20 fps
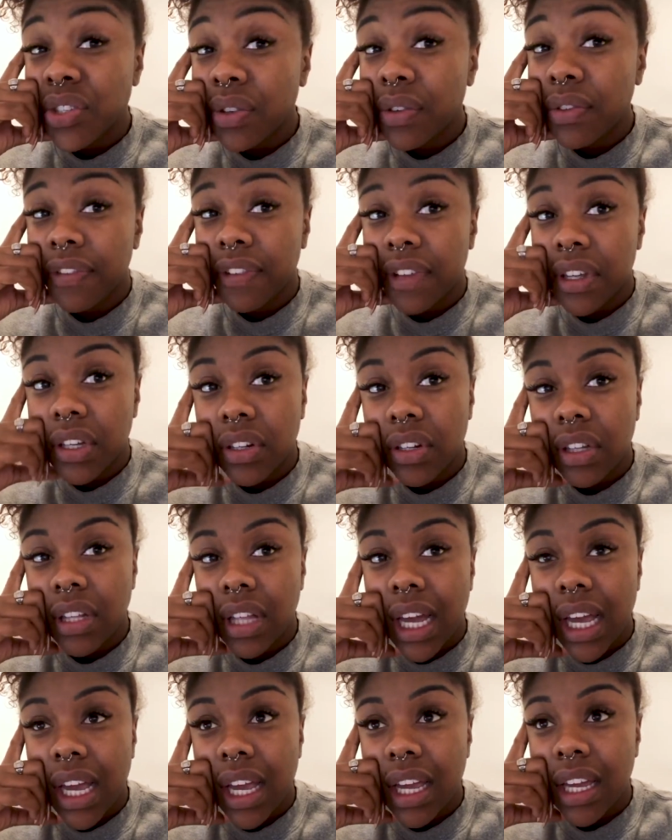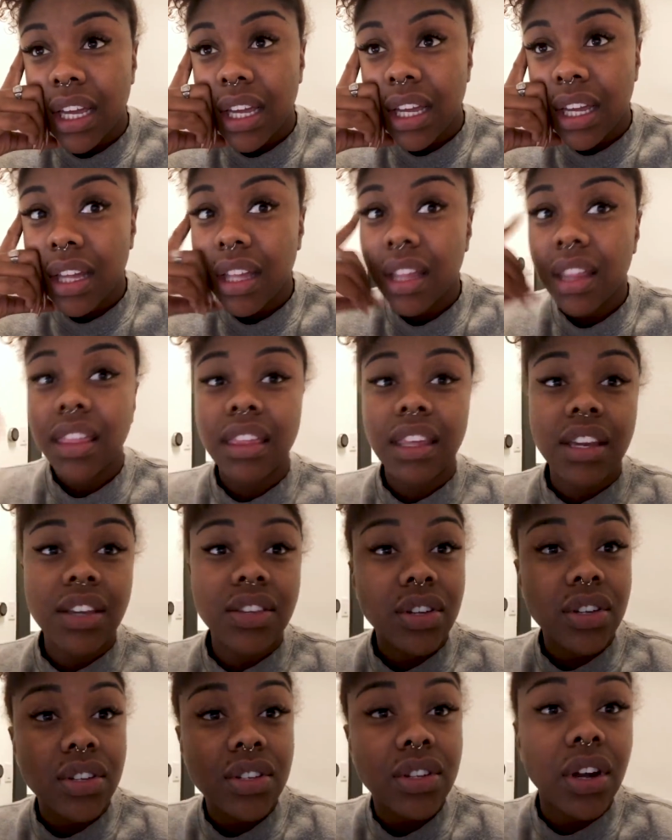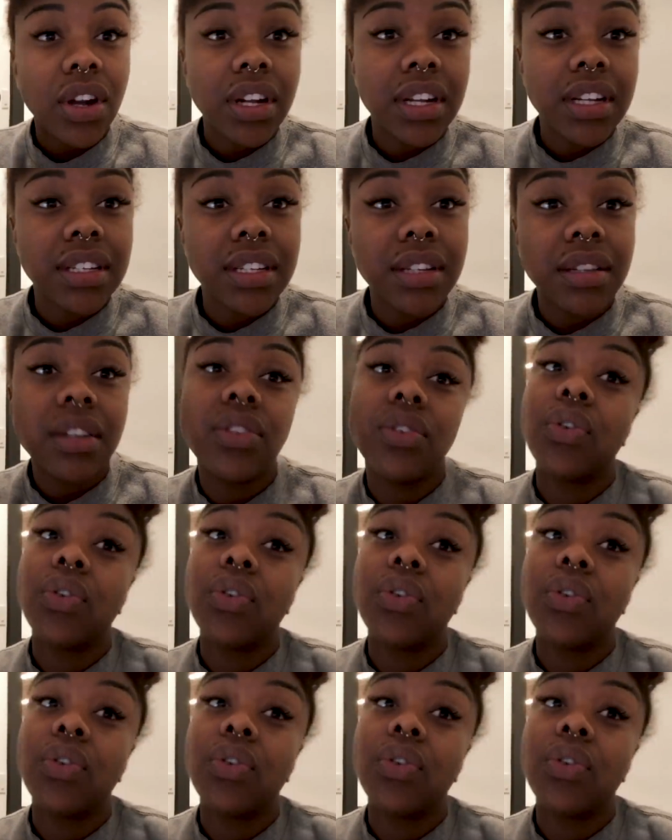do feel like things are starting to